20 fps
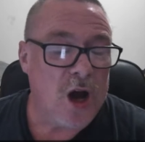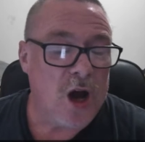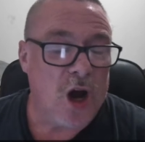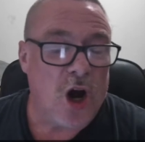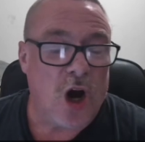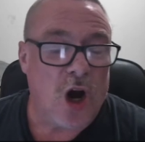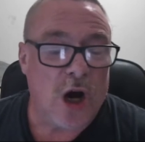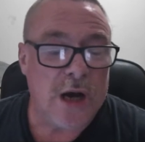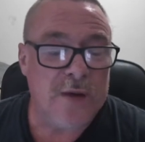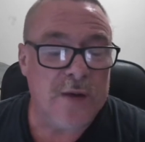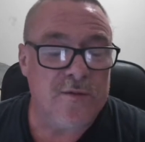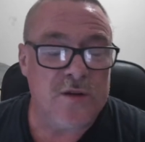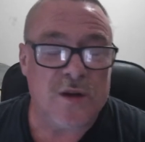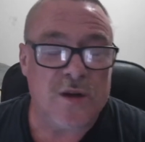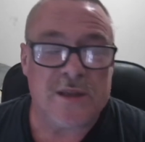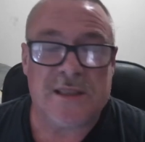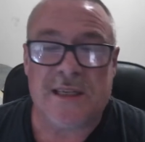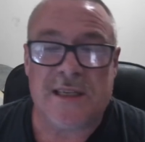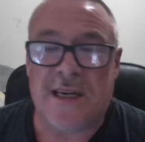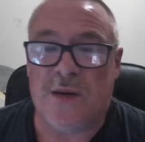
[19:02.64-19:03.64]
I have not
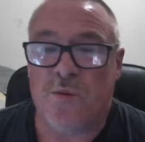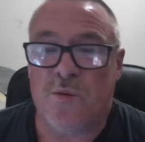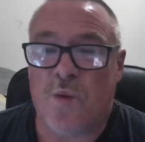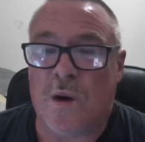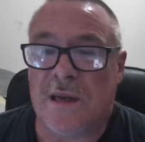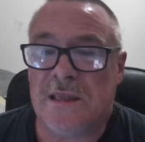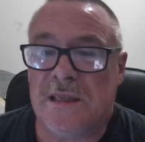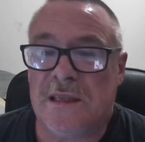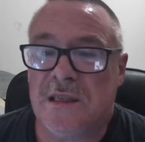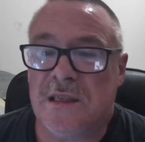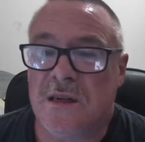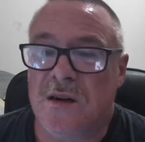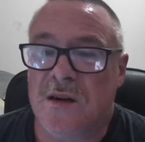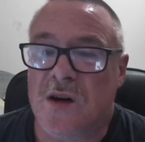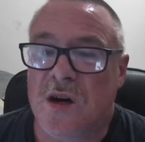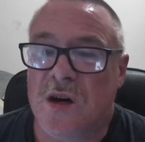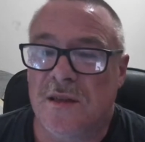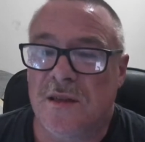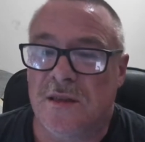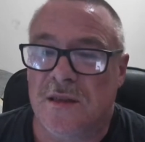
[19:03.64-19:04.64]
seen one
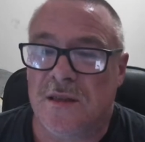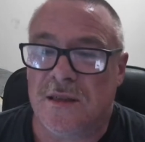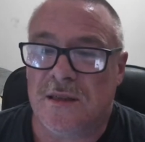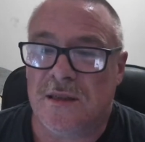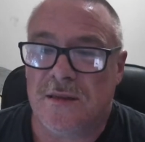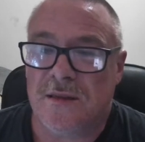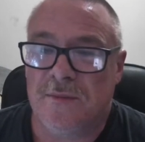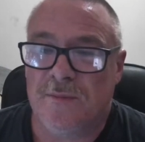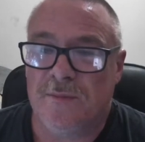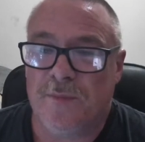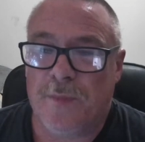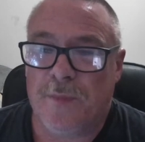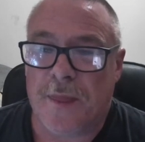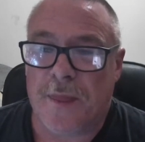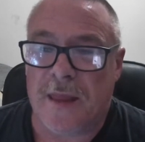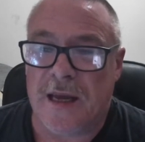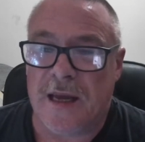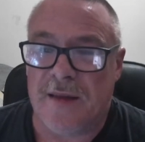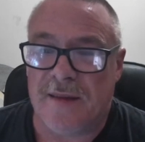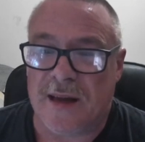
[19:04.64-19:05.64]
psychologist
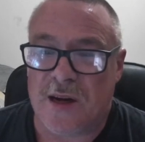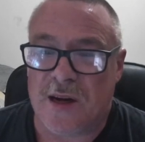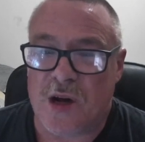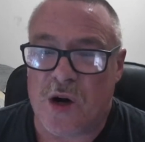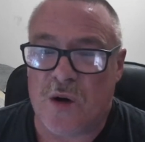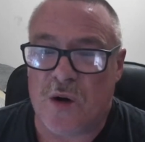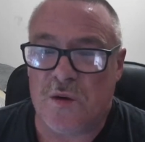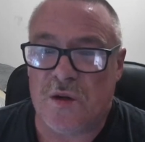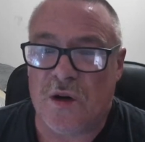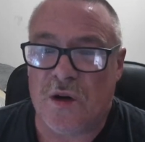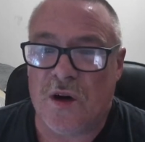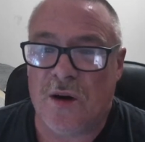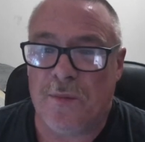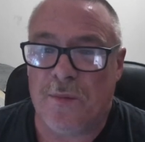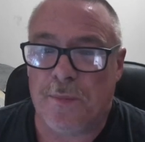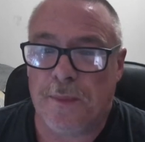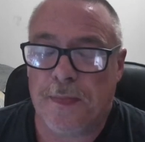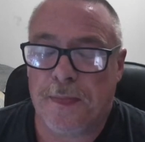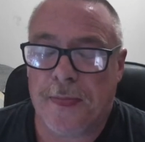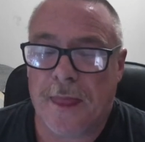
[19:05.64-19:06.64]
in that whole time.
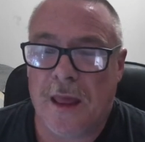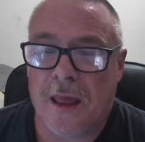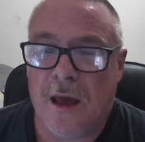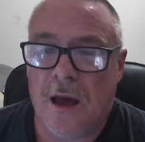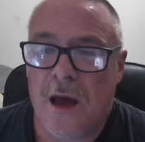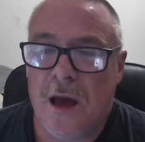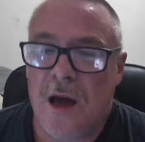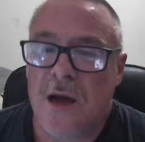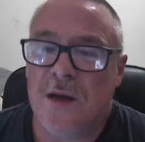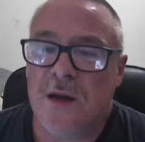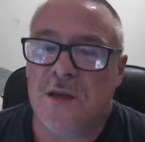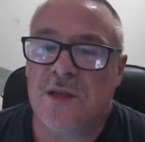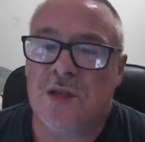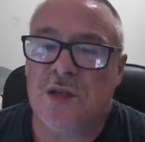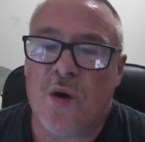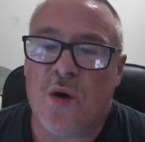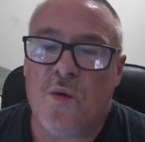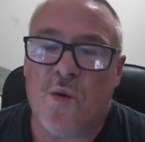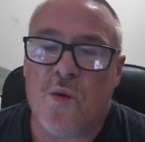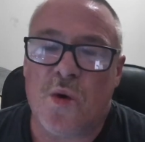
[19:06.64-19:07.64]

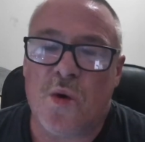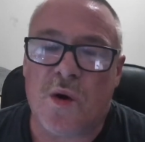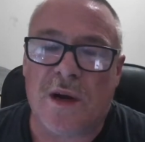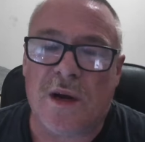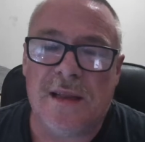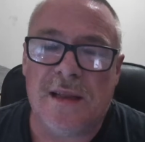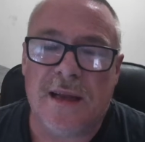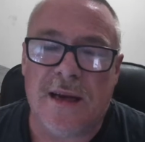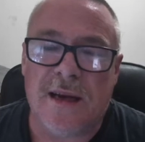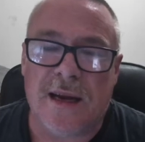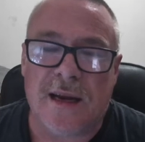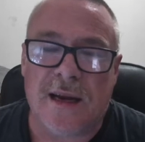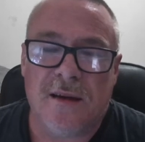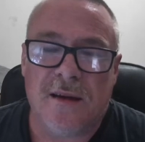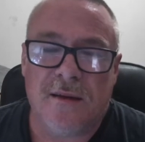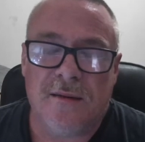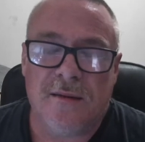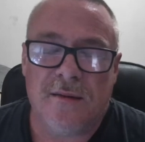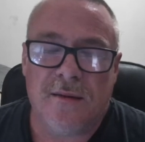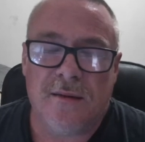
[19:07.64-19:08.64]
Saltwater Clinic,
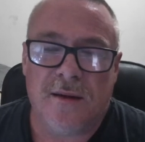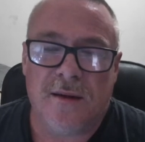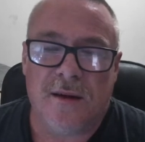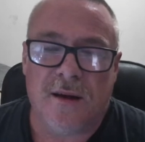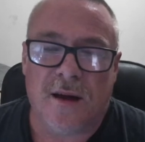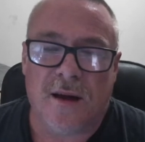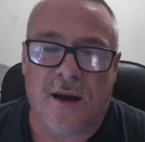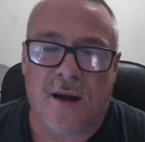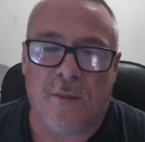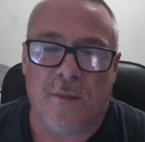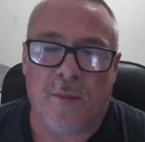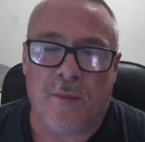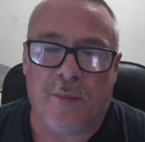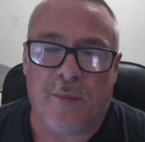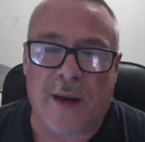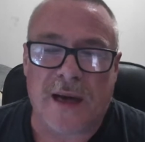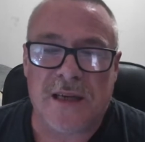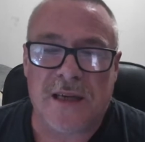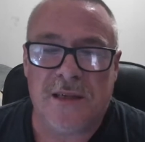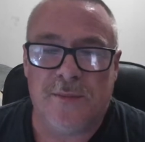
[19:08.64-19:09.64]

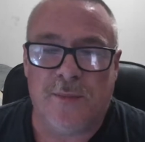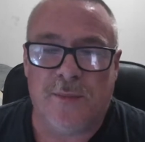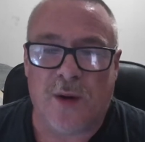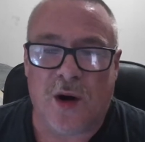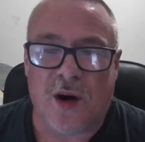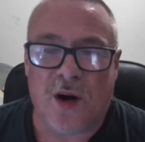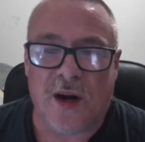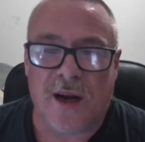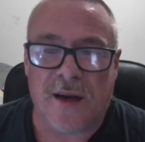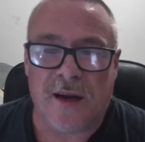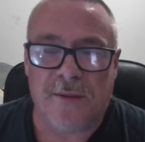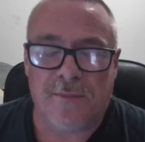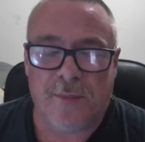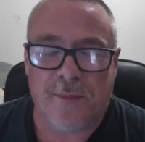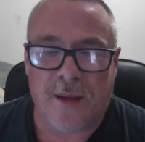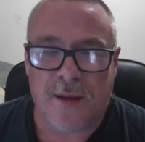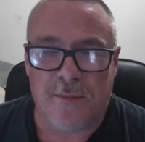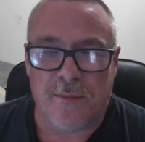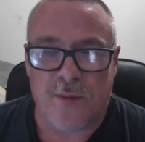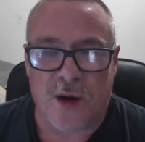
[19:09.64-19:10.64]
backed by
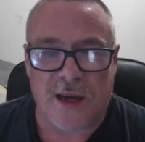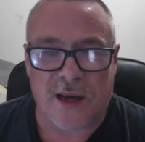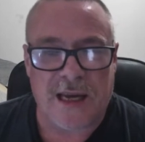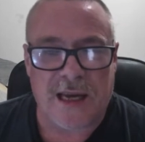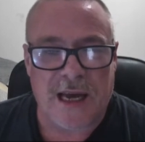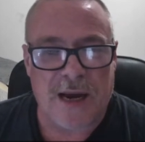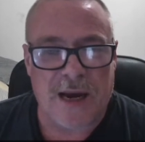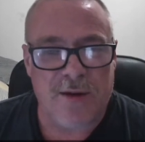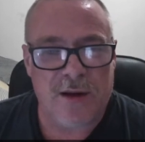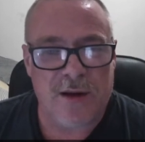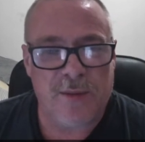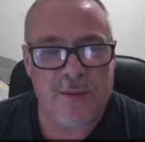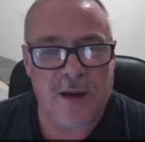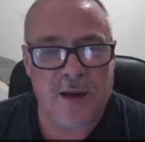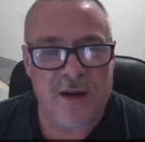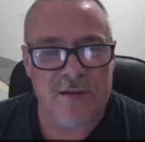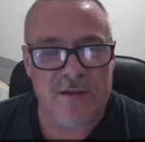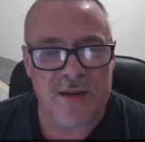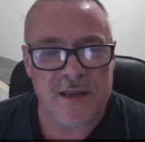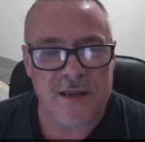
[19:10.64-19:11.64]
my caring
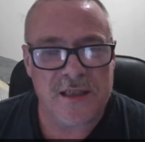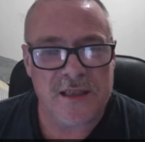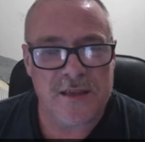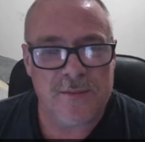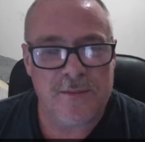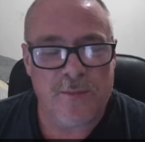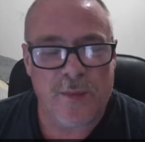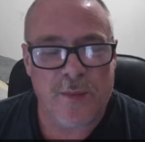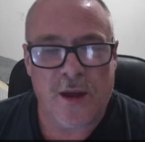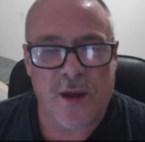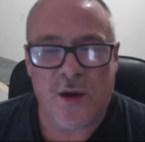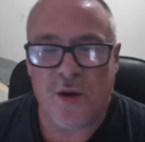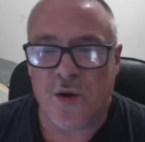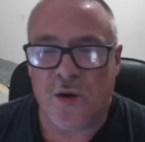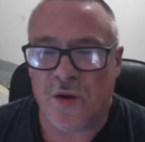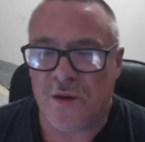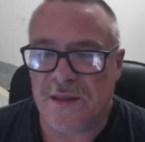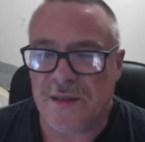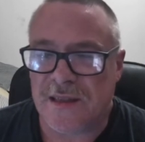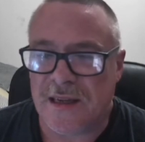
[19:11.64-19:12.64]
parents
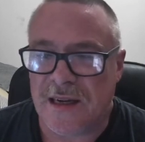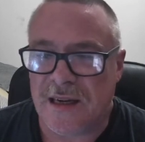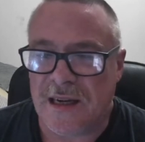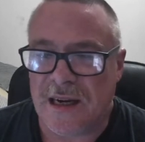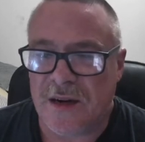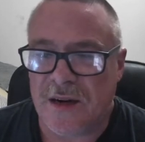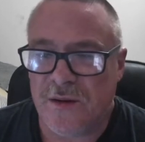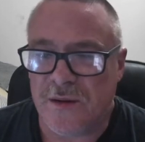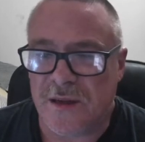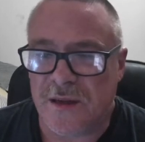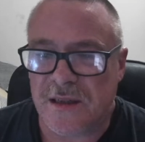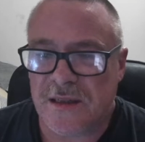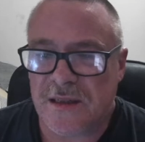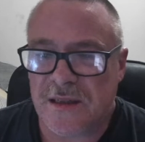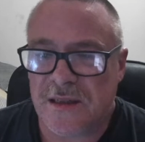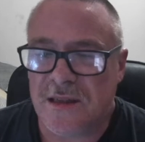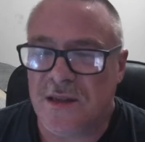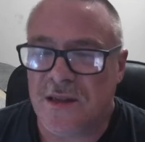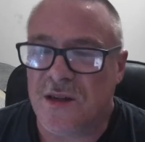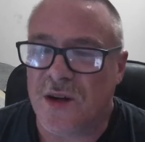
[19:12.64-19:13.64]
who see
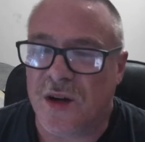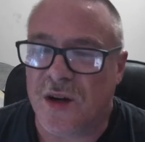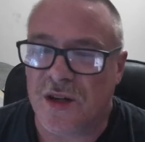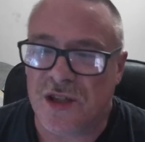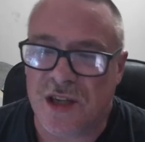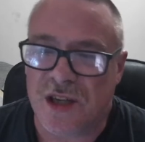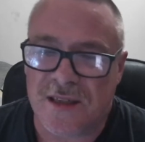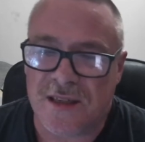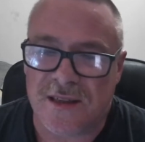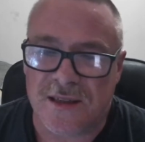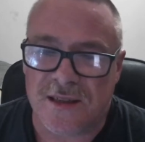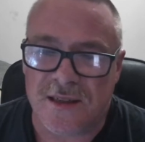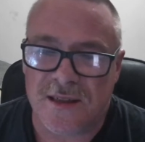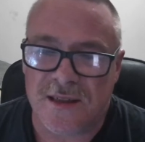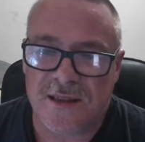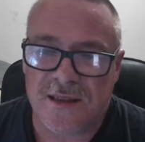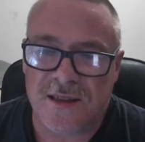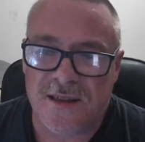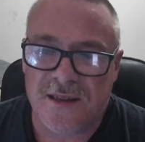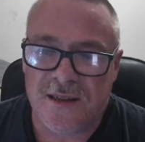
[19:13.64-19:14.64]
illness, not justice,